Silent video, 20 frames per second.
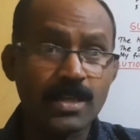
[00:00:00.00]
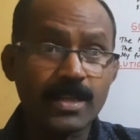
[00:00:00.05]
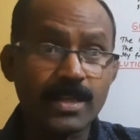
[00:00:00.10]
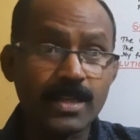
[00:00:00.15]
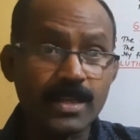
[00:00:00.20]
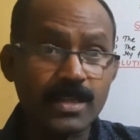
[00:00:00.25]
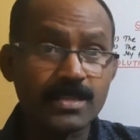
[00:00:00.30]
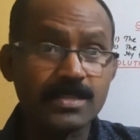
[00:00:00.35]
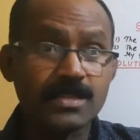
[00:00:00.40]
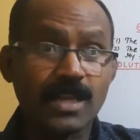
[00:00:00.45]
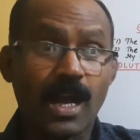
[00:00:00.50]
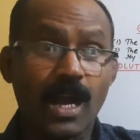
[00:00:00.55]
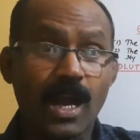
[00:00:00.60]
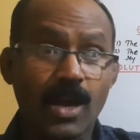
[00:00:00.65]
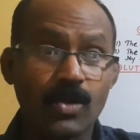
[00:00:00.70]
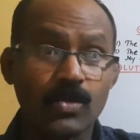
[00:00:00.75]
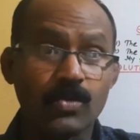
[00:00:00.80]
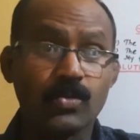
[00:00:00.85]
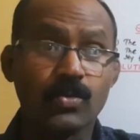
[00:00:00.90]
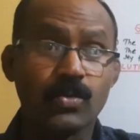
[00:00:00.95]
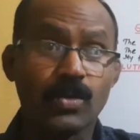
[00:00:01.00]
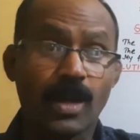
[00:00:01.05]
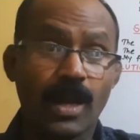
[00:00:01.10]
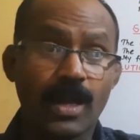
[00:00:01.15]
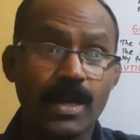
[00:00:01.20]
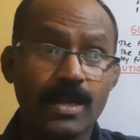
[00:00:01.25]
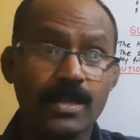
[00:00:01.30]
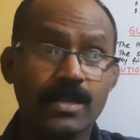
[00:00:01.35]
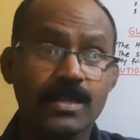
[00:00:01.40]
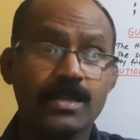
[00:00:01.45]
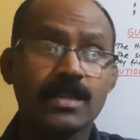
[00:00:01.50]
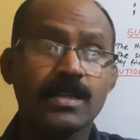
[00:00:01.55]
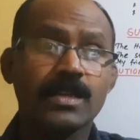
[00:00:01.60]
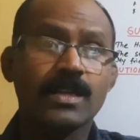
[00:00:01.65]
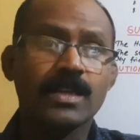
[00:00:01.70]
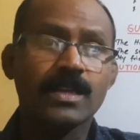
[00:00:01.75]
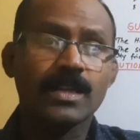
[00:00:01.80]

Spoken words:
is how to write